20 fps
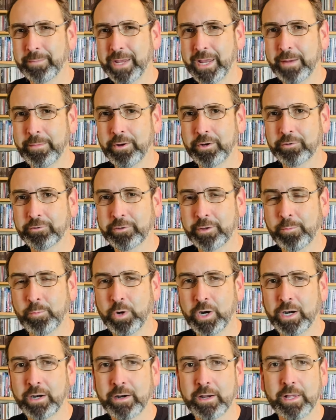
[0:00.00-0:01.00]
maybe or
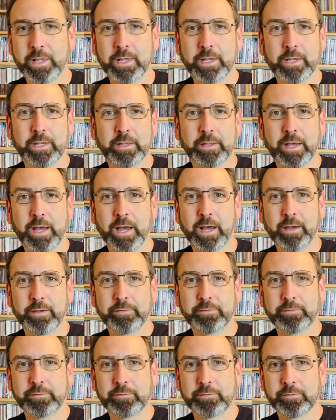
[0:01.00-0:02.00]
somewhere. Uh,
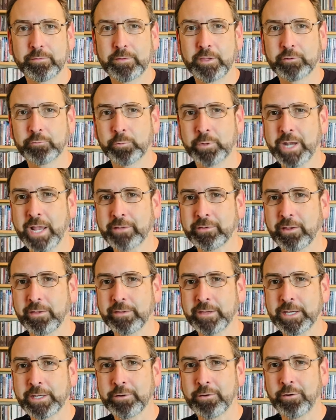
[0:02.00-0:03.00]
this one has
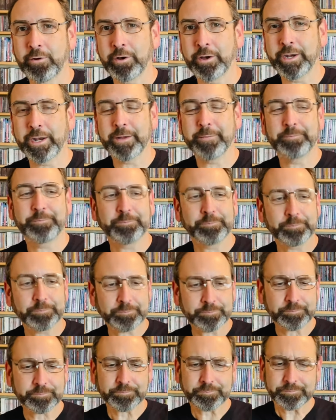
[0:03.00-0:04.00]
Athena on it.
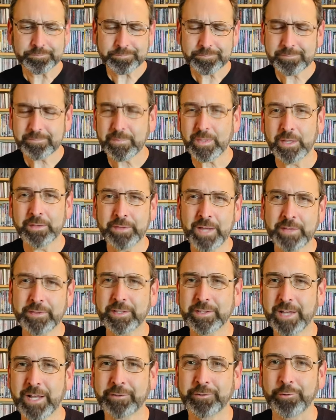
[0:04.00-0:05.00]
Not
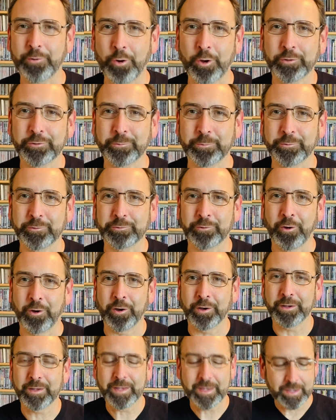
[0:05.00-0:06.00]
that that's an awesome
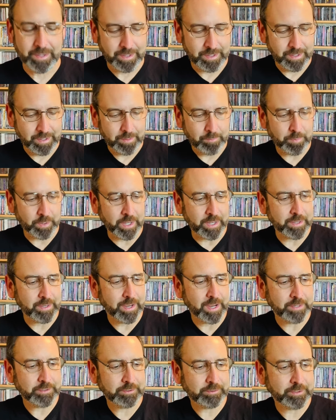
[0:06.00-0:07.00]
song, but
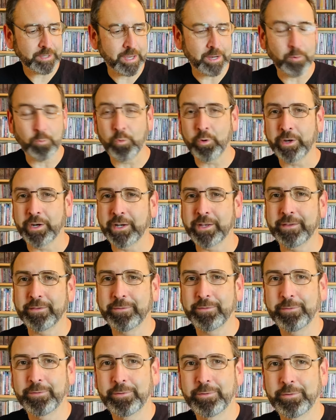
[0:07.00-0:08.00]
I just kind of wanted
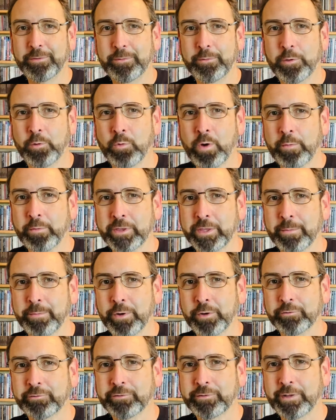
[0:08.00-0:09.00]
the one with the
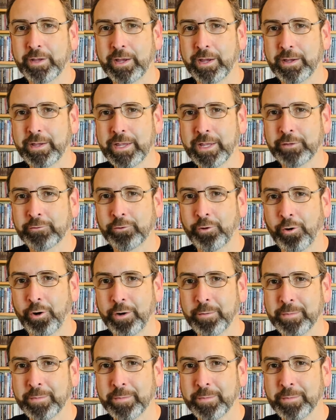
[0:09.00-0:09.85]
most uh, It's Hard